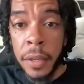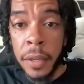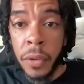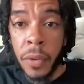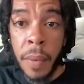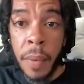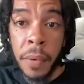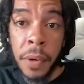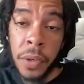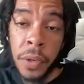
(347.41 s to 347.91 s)

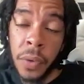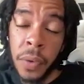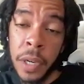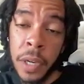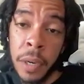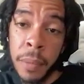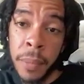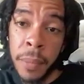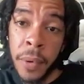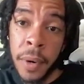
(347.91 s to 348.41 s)
Do I want to do it
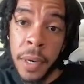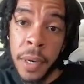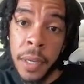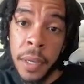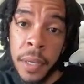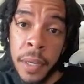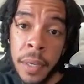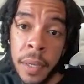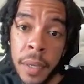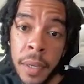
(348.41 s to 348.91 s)
in the
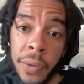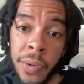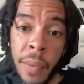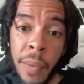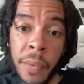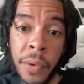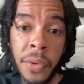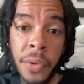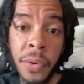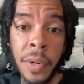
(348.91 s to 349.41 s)
morning? Do I
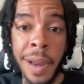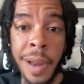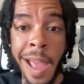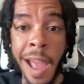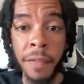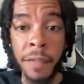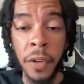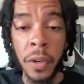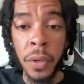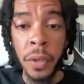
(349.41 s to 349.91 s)
want to do it in the
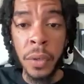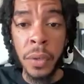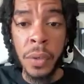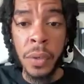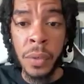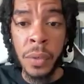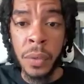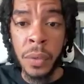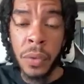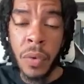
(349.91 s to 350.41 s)

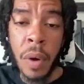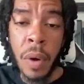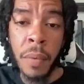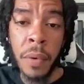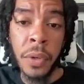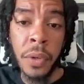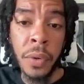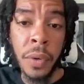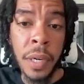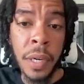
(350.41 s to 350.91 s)
afternoon? Do I
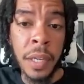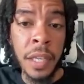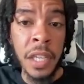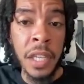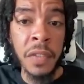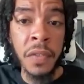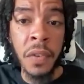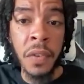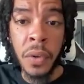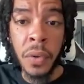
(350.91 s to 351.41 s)
want to do it in the
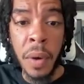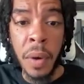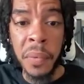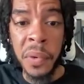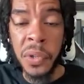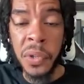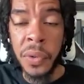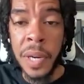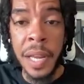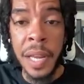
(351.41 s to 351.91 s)
evening, or do I
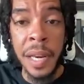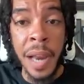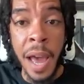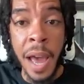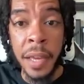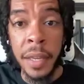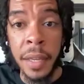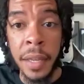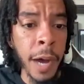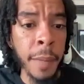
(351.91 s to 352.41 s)
want to do it at
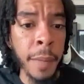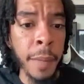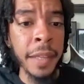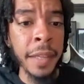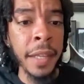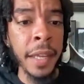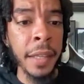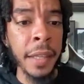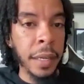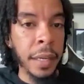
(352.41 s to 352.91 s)
night?
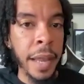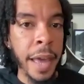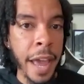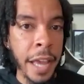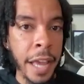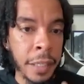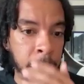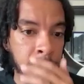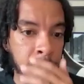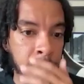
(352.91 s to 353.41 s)
And then the
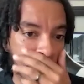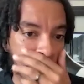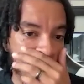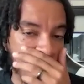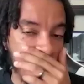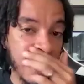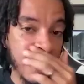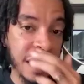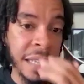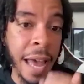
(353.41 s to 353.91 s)
last piece
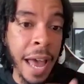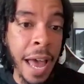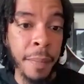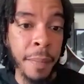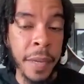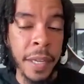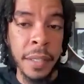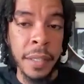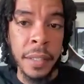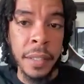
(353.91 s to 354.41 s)
is
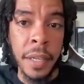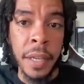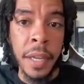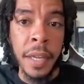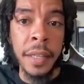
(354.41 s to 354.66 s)
assignments.